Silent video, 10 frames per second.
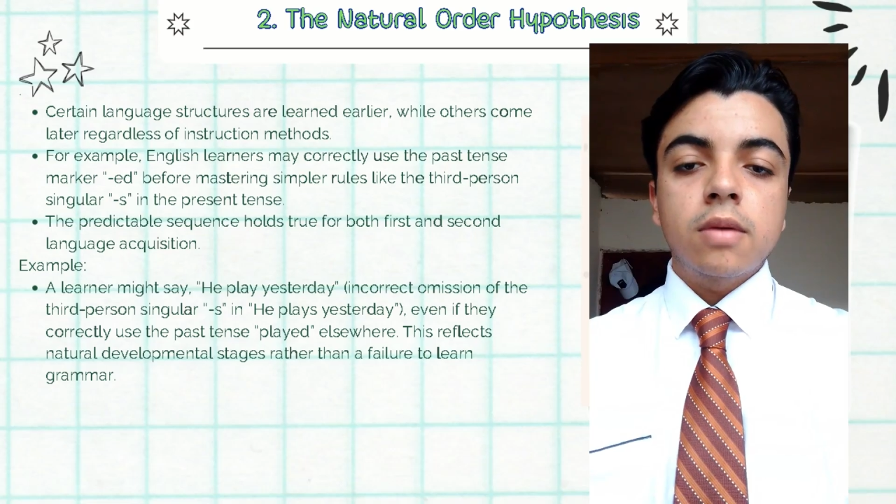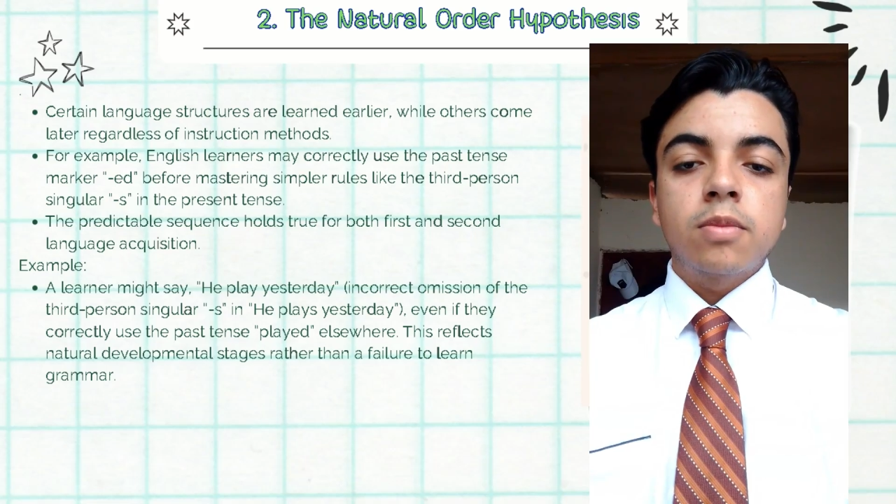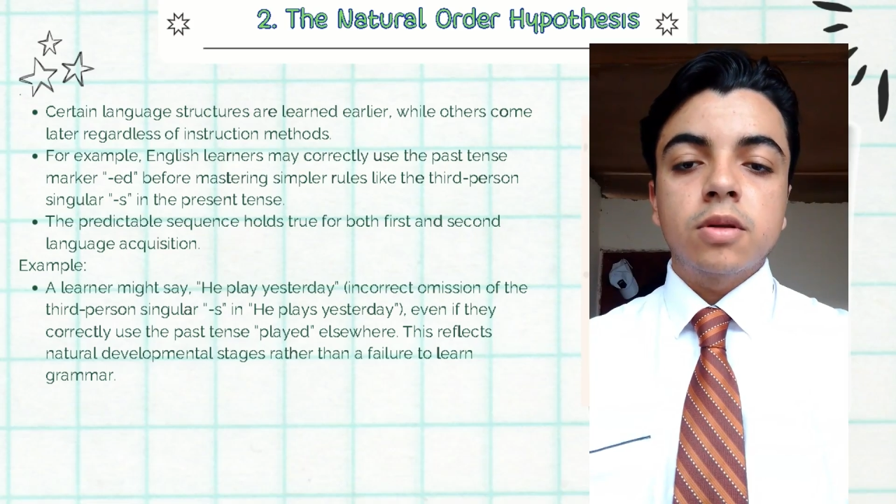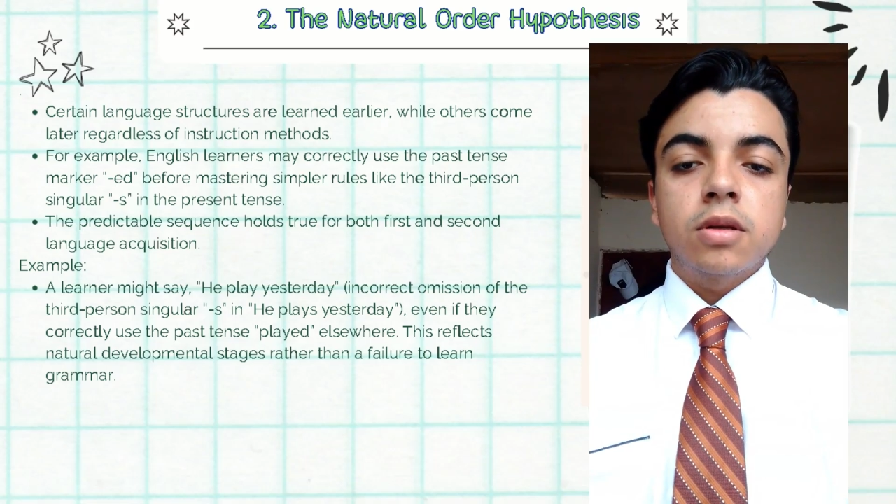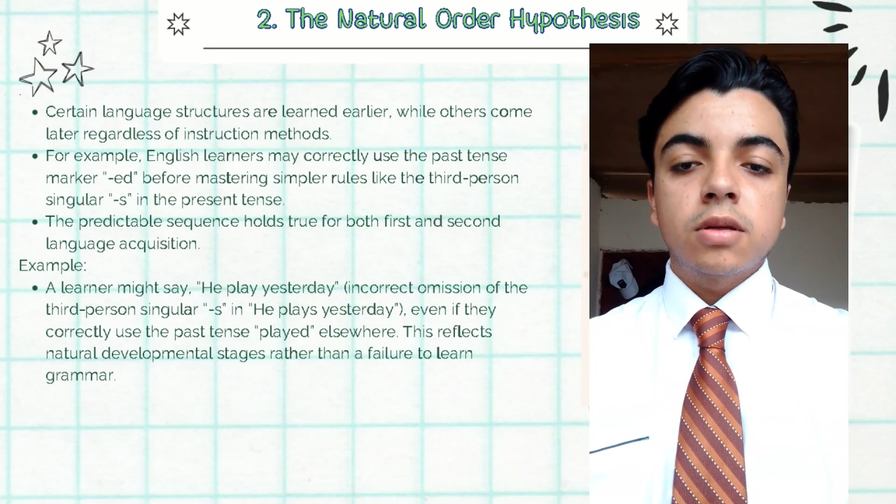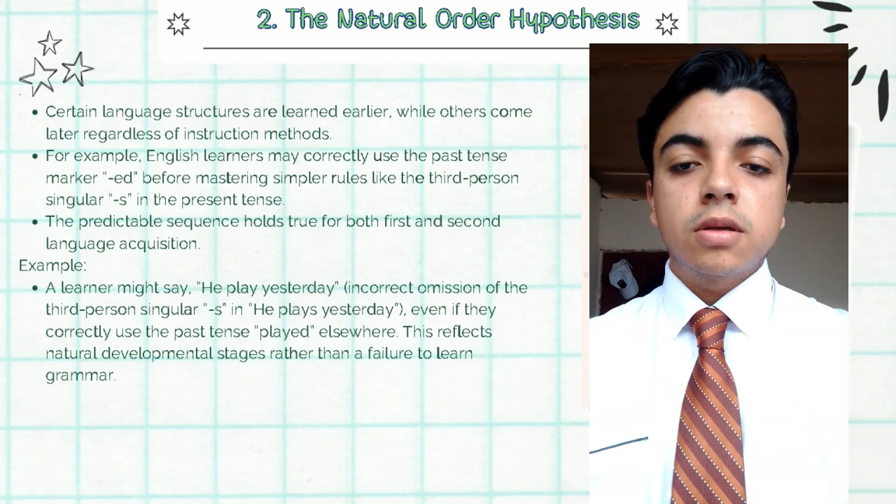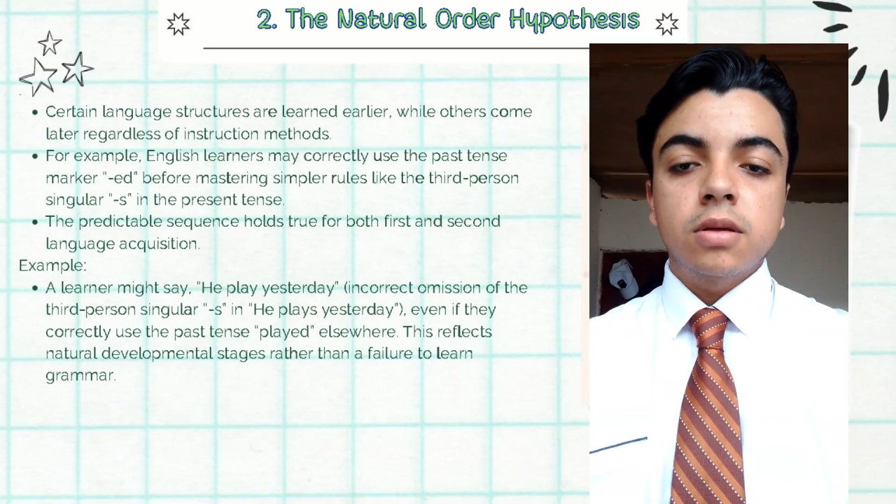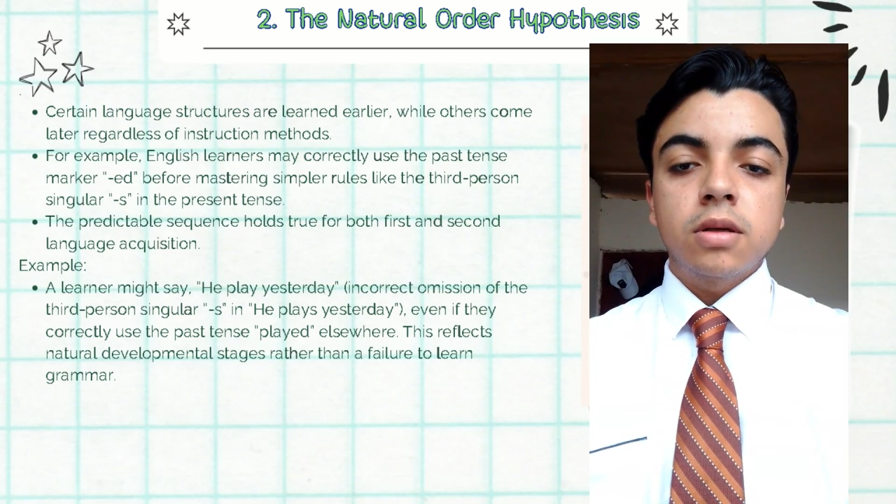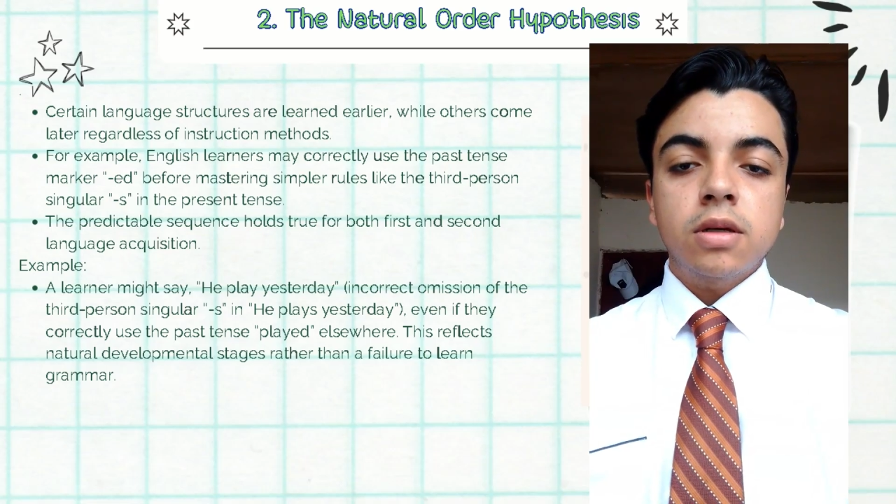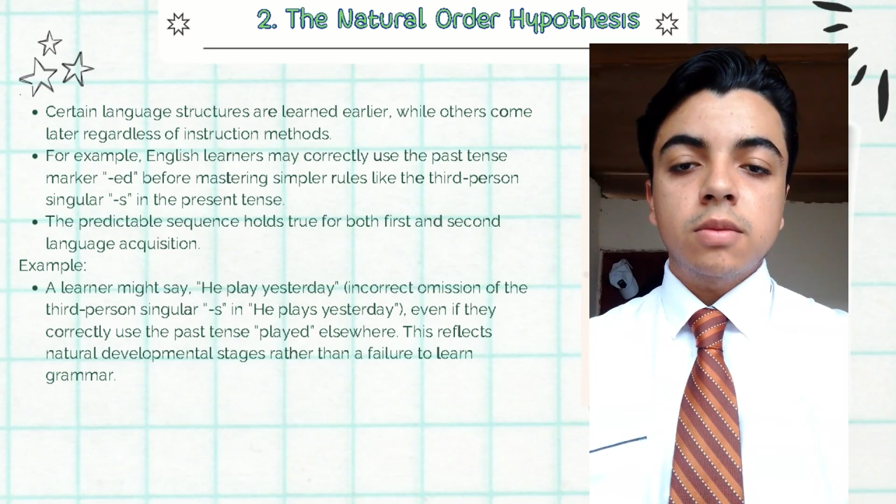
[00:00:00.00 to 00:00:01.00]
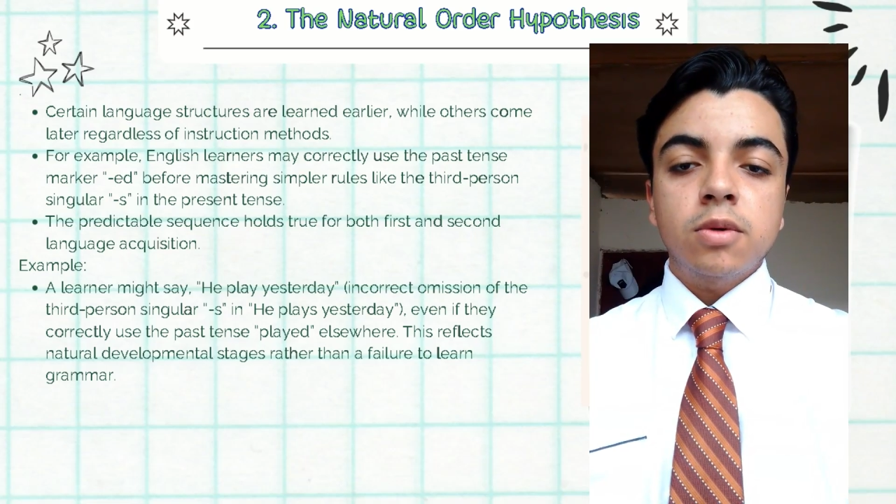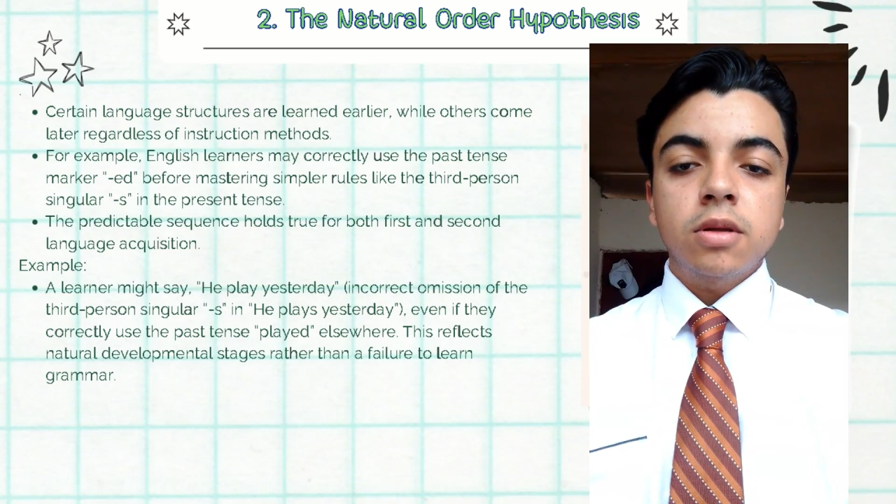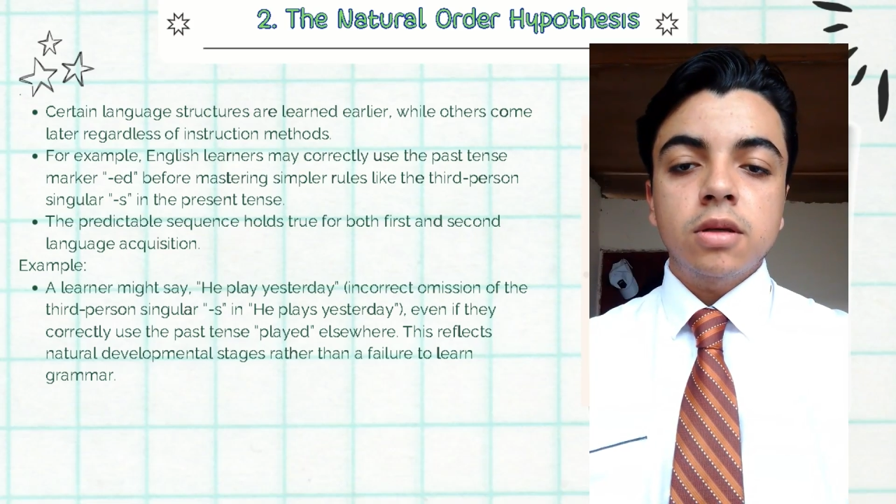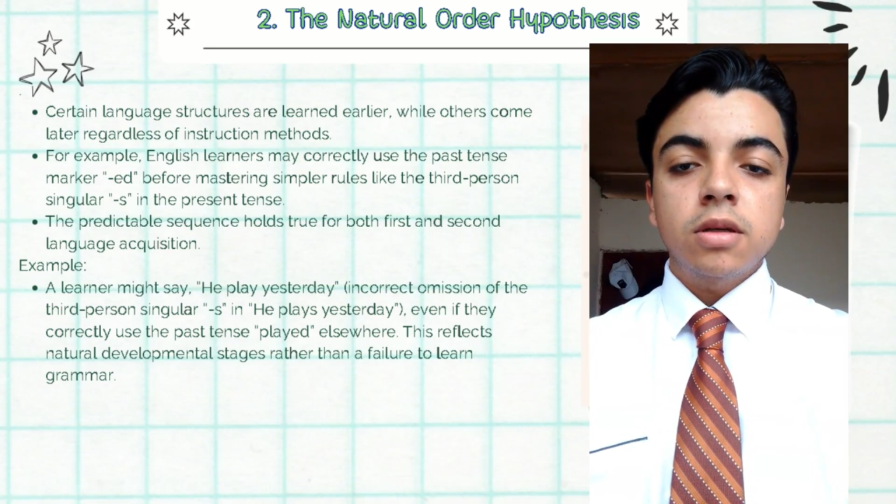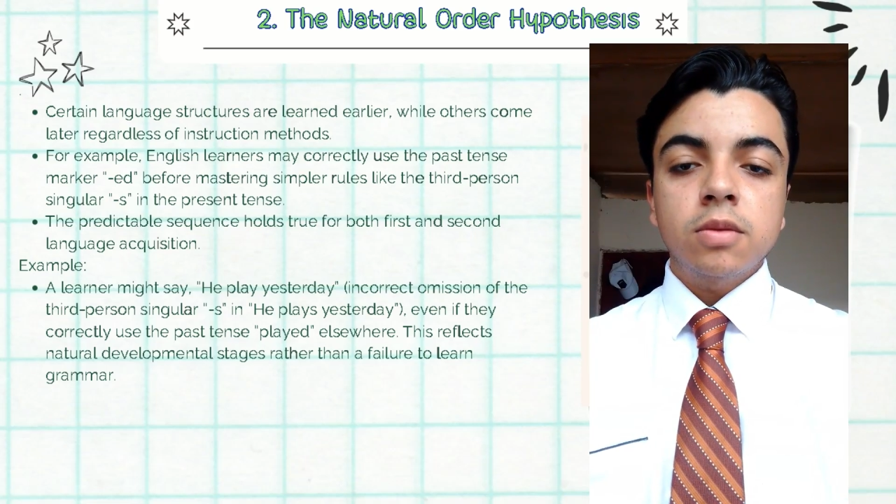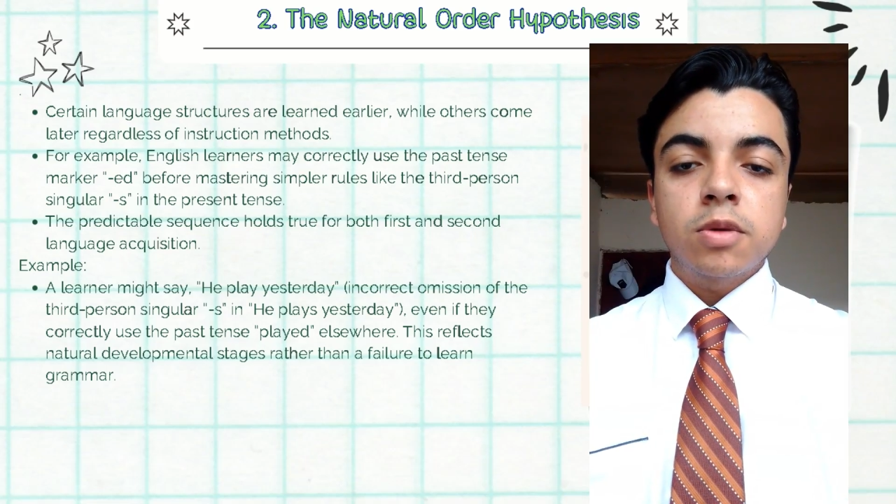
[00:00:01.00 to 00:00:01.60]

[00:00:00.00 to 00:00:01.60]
hypothesis. This hypothesis